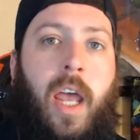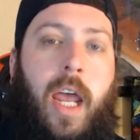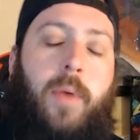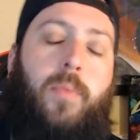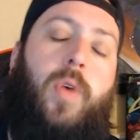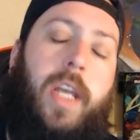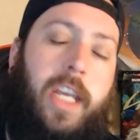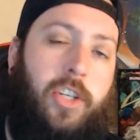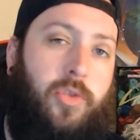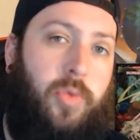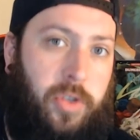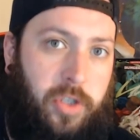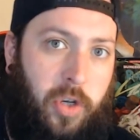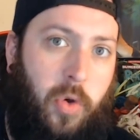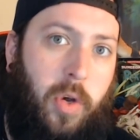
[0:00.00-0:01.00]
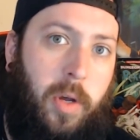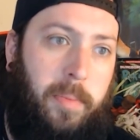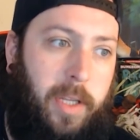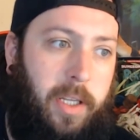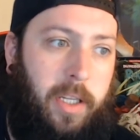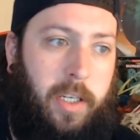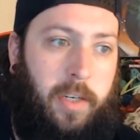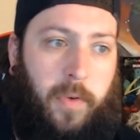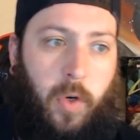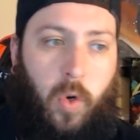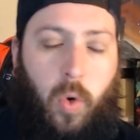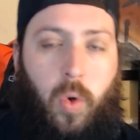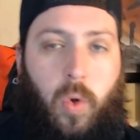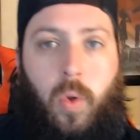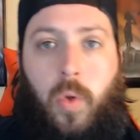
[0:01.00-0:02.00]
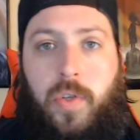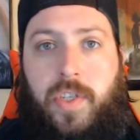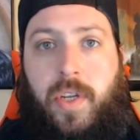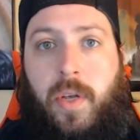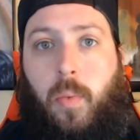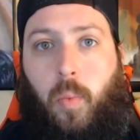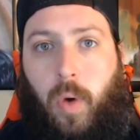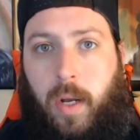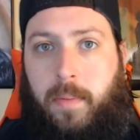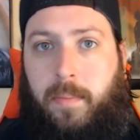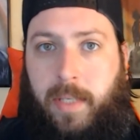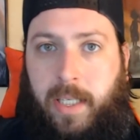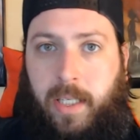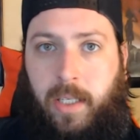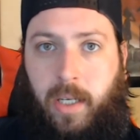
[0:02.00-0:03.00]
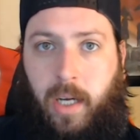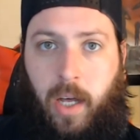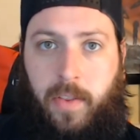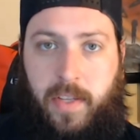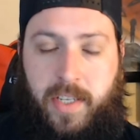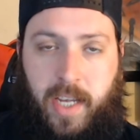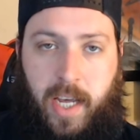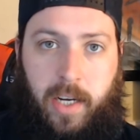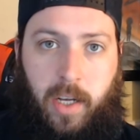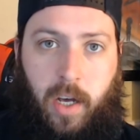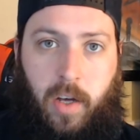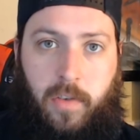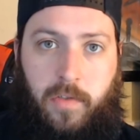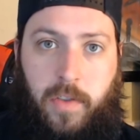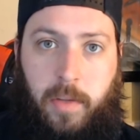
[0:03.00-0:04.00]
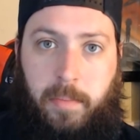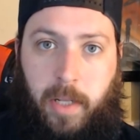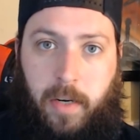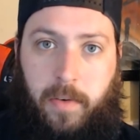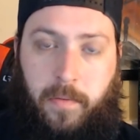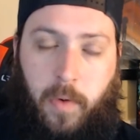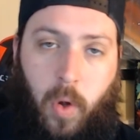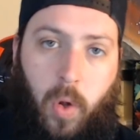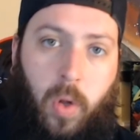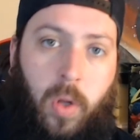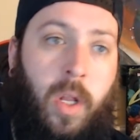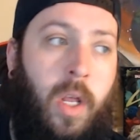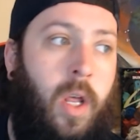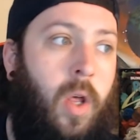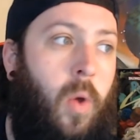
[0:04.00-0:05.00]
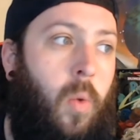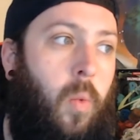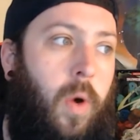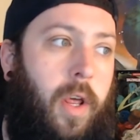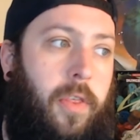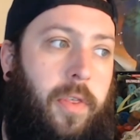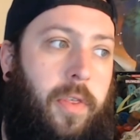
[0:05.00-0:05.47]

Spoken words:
each with two completely different goals. One being on the side of the Blood of Vol with